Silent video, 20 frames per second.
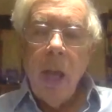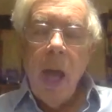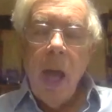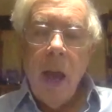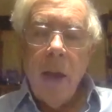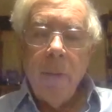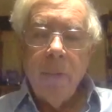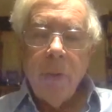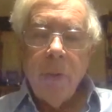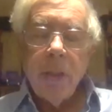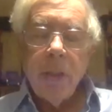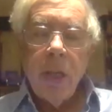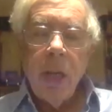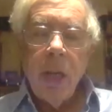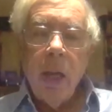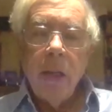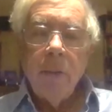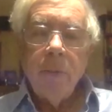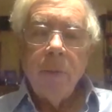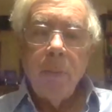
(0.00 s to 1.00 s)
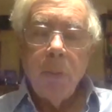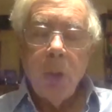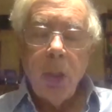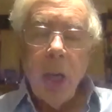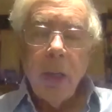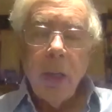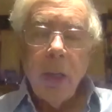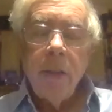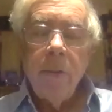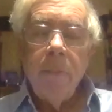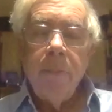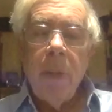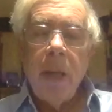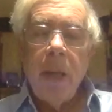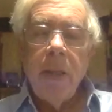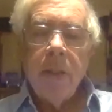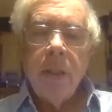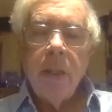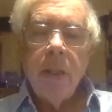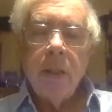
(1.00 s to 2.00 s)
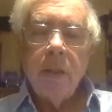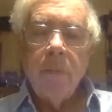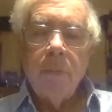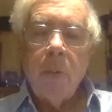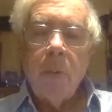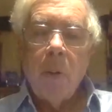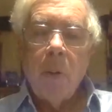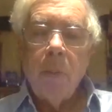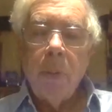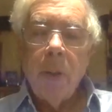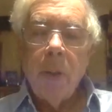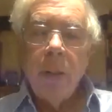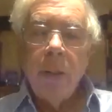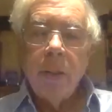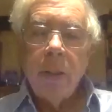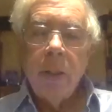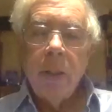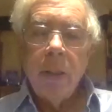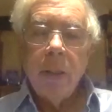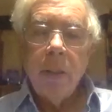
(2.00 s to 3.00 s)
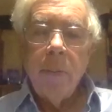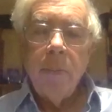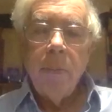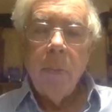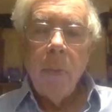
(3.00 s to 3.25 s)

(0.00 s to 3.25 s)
have this kind of objective basis of probabilities.